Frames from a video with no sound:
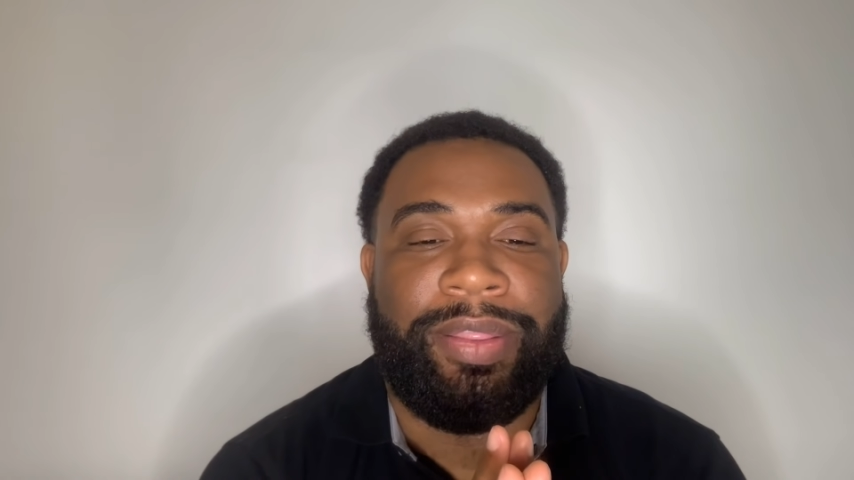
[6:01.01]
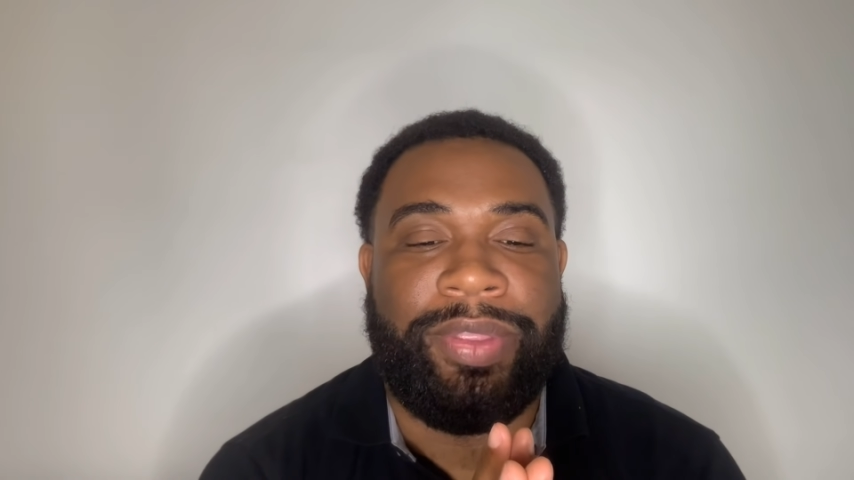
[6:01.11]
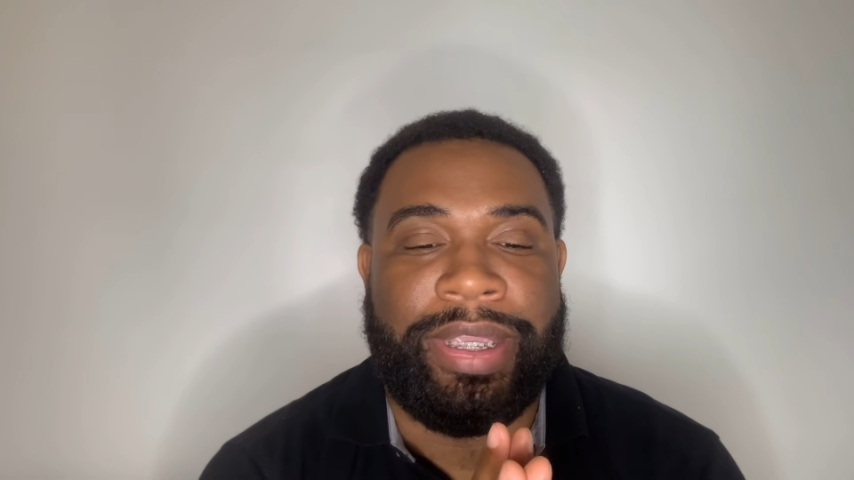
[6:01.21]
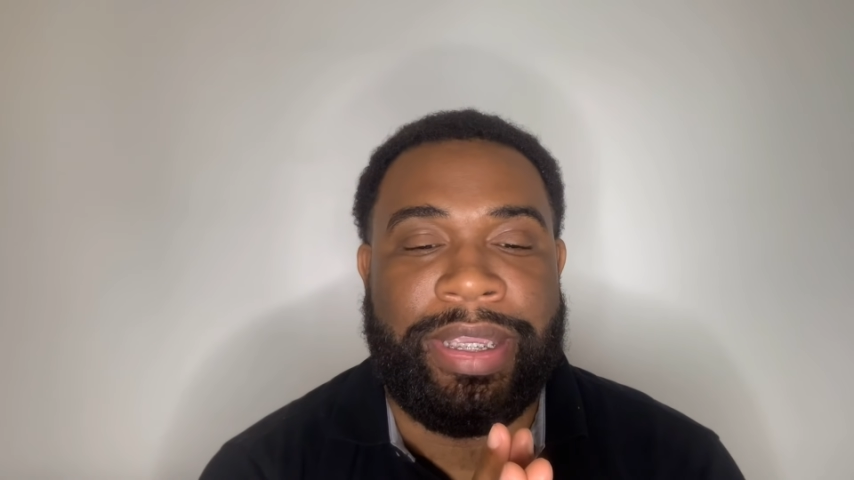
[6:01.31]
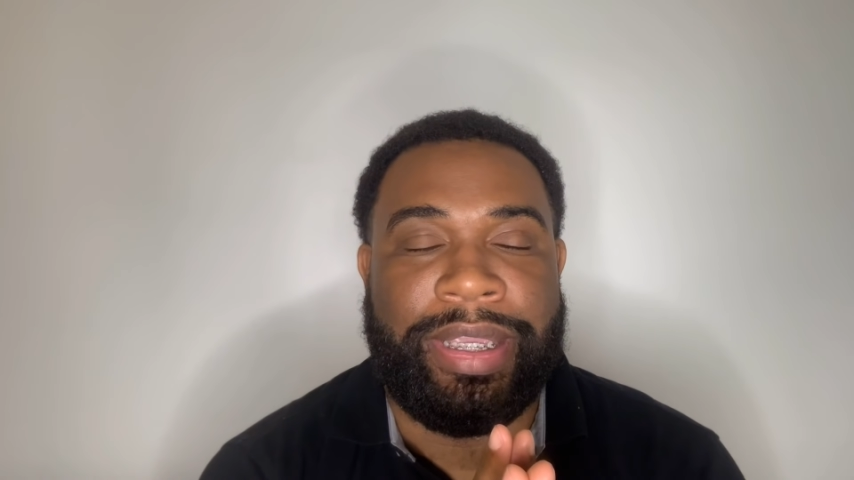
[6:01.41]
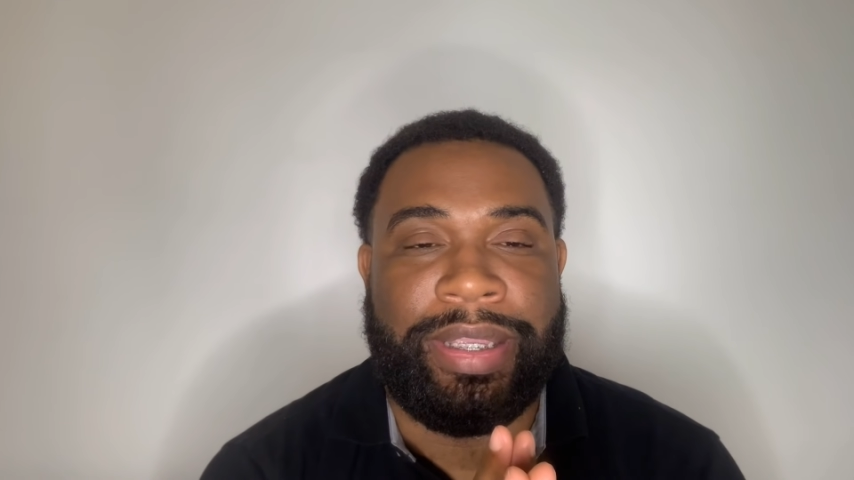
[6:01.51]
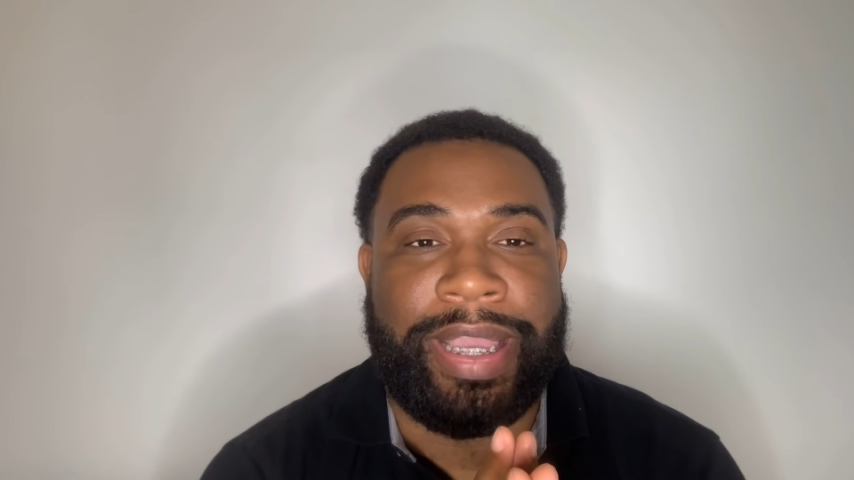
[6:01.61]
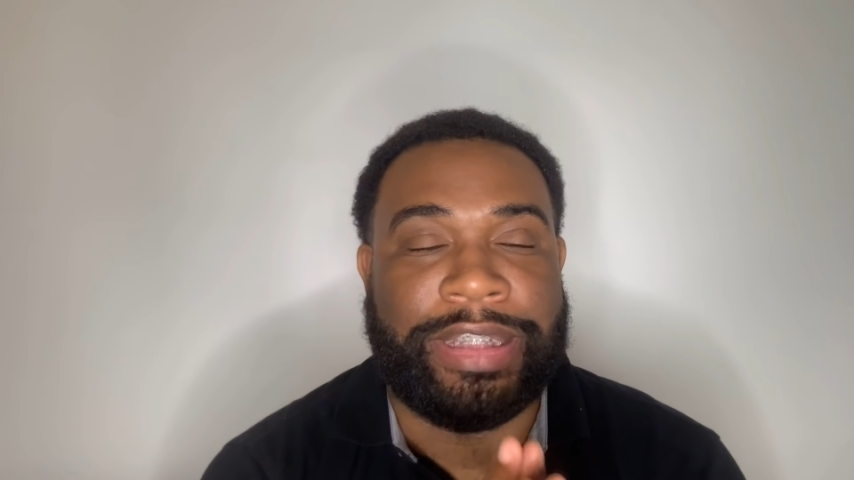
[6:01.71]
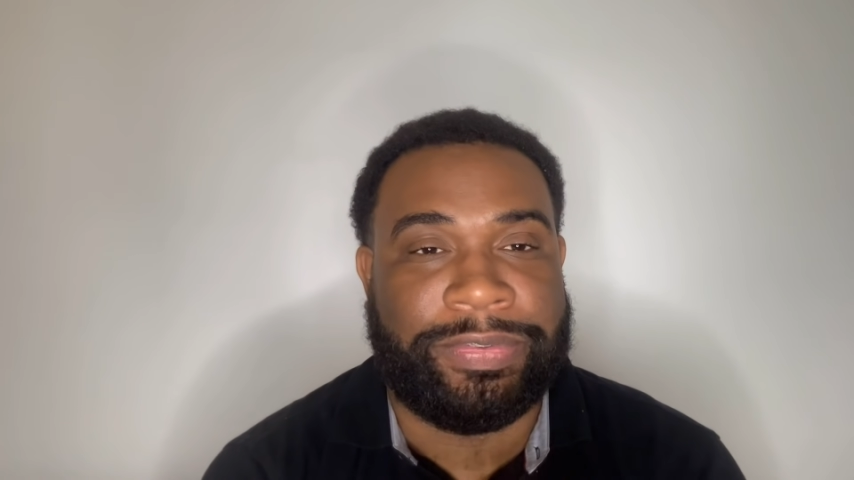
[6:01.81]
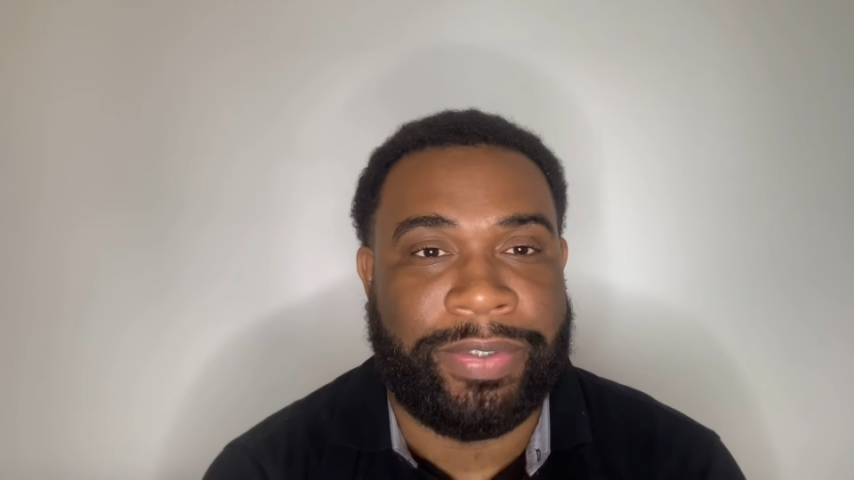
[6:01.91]
the
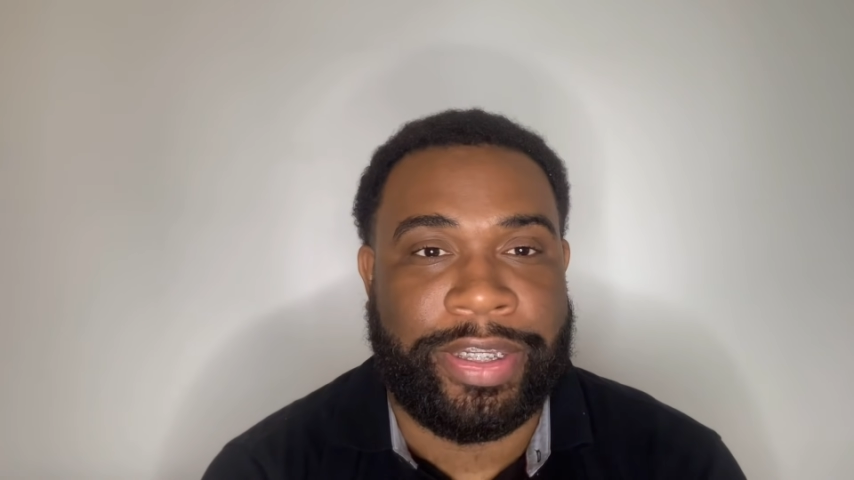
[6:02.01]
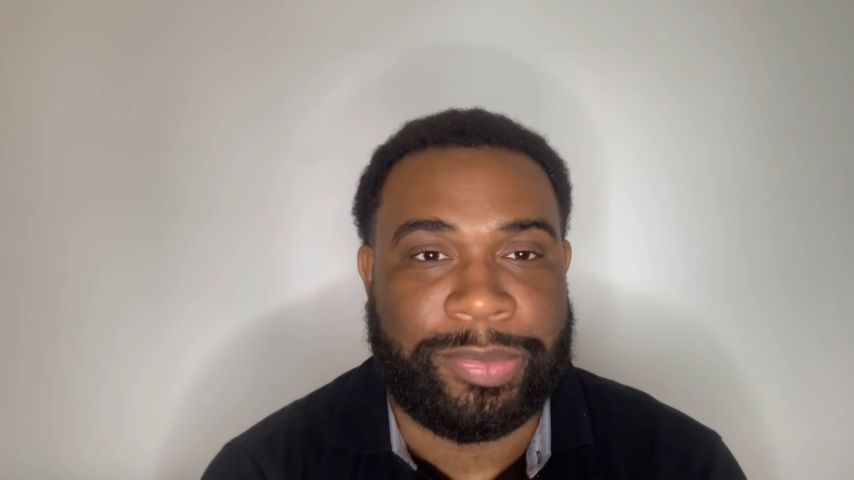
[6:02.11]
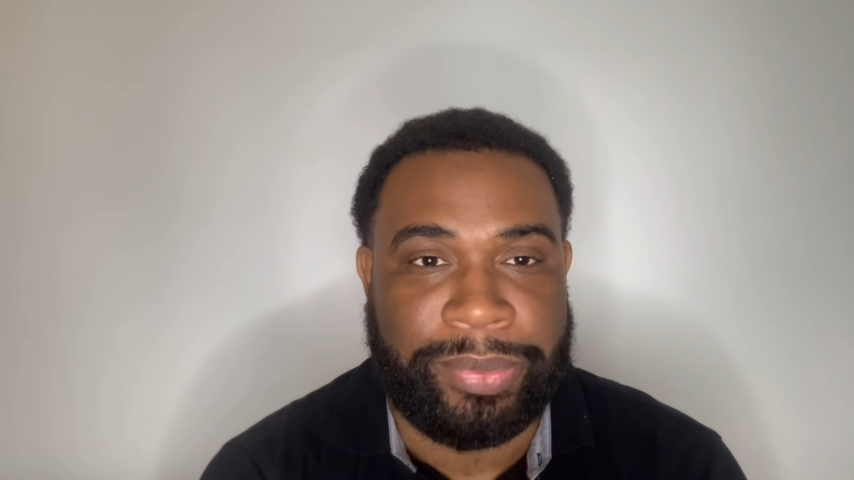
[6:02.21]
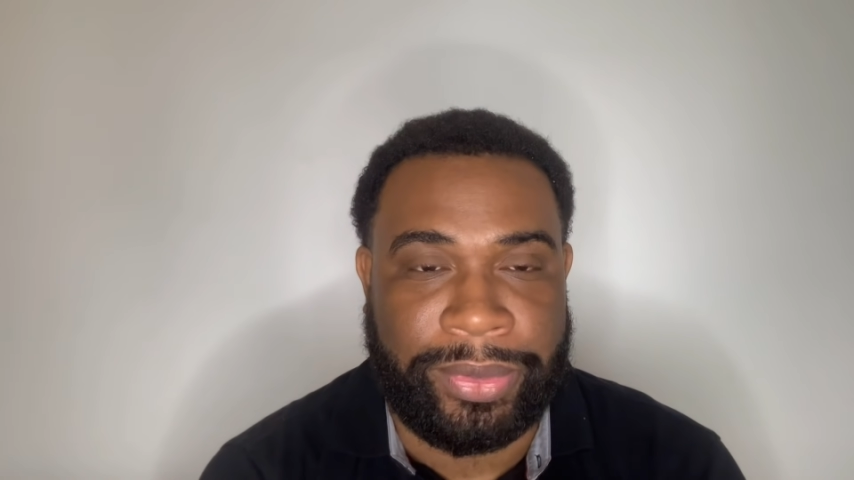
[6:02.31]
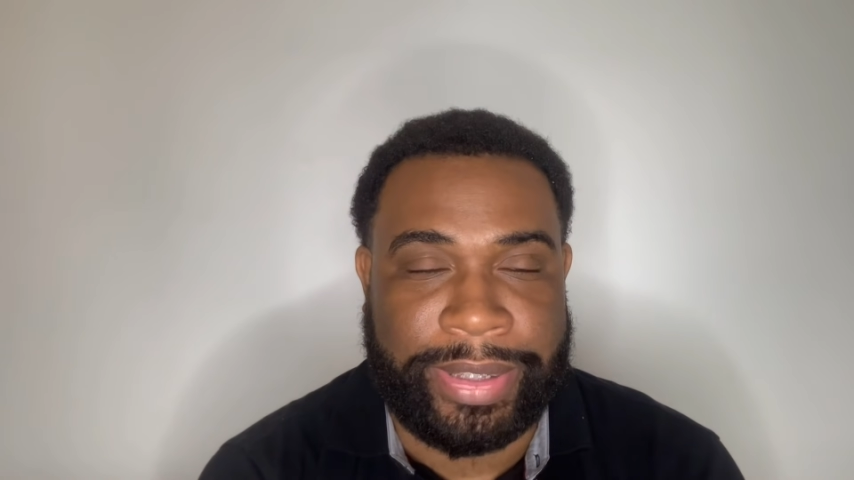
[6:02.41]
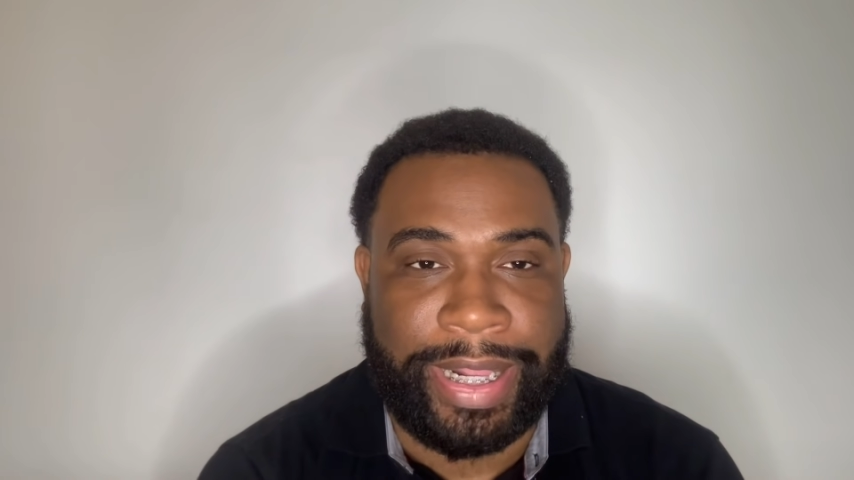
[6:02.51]
hedge funds pulled out